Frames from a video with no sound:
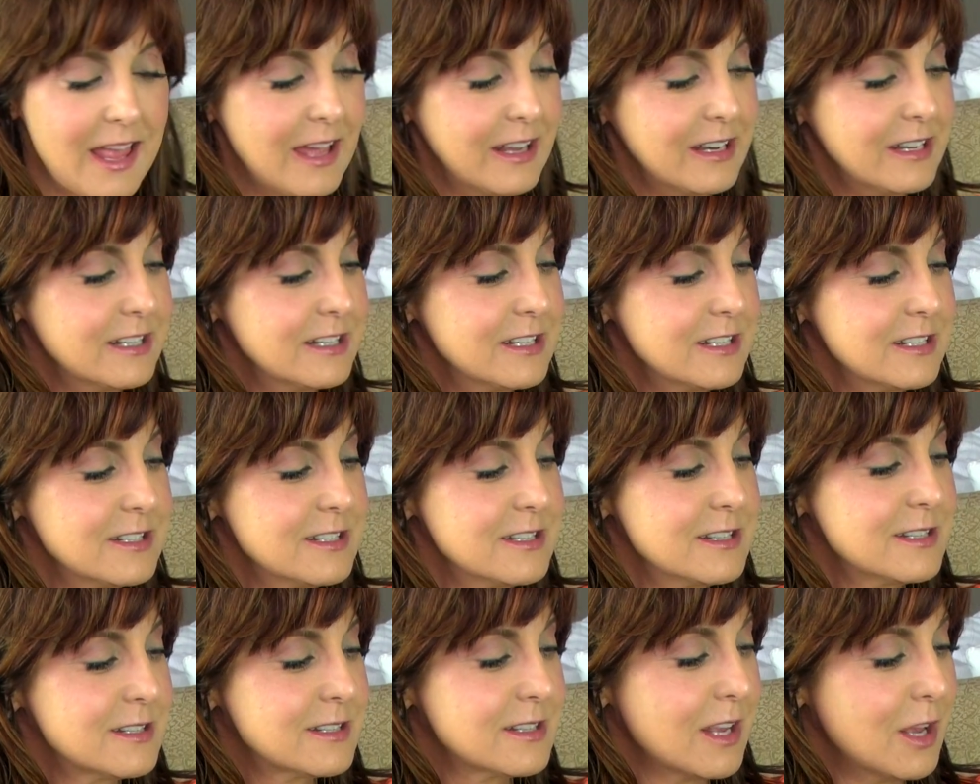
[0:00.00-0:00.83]
And it
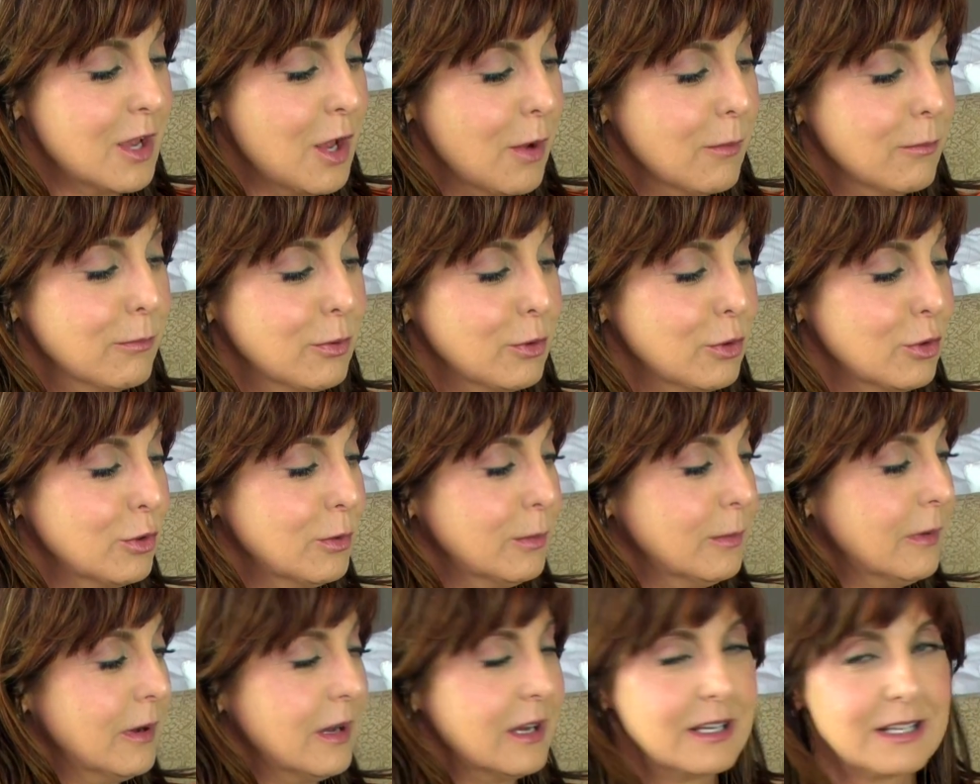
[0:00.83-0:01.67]
is
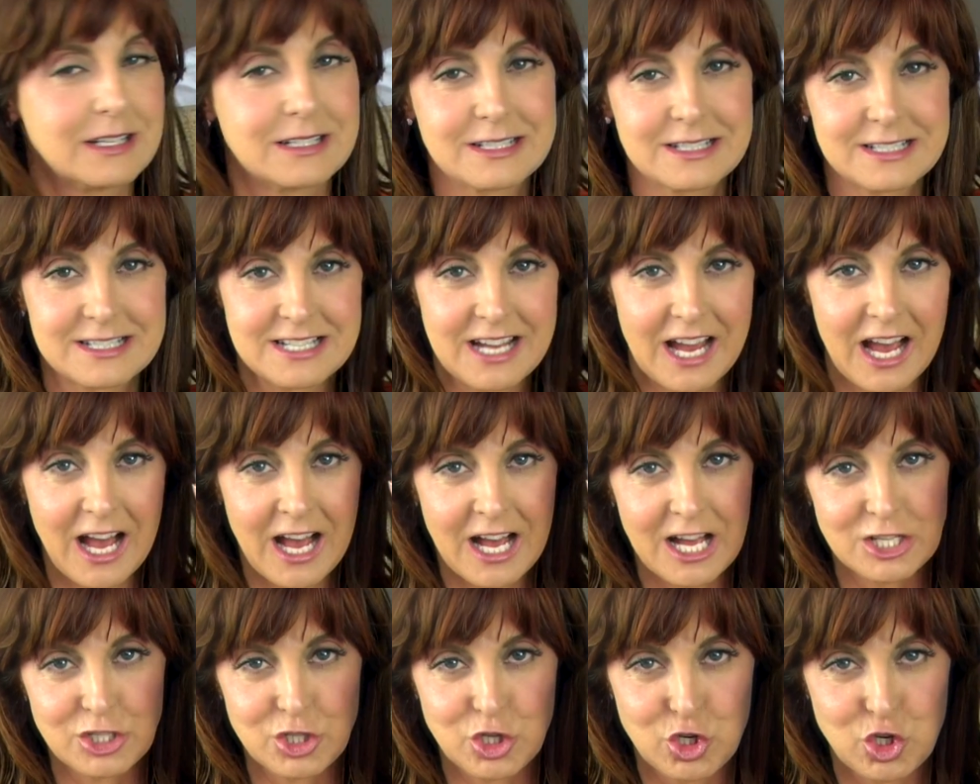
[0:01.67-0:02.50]
Boom
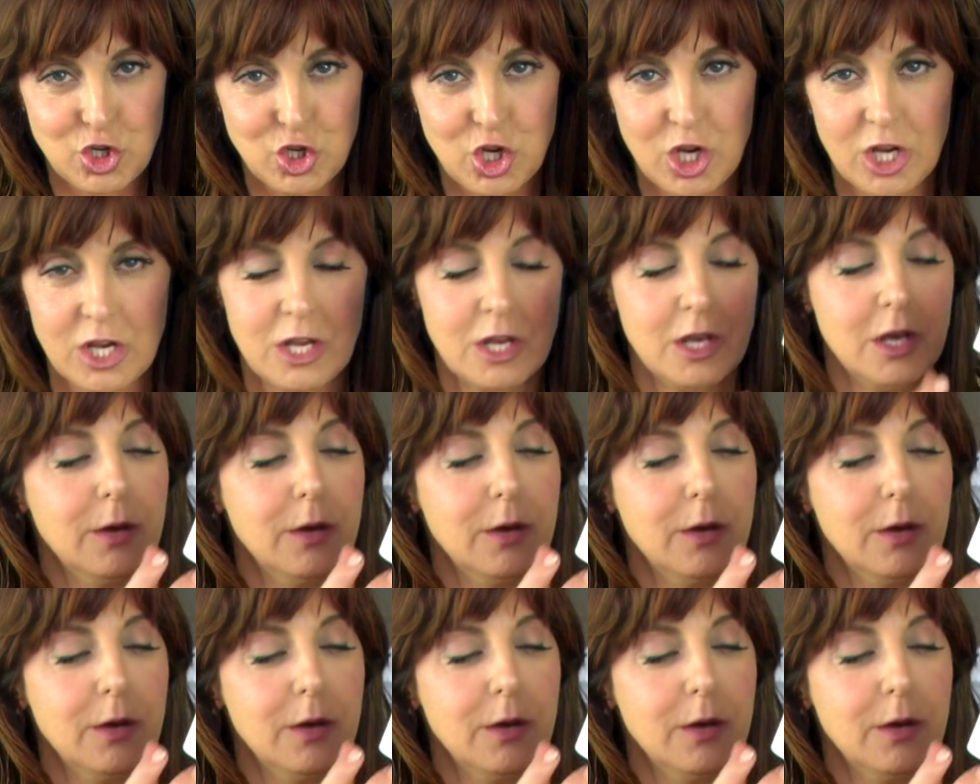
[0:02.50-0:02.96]
Touch.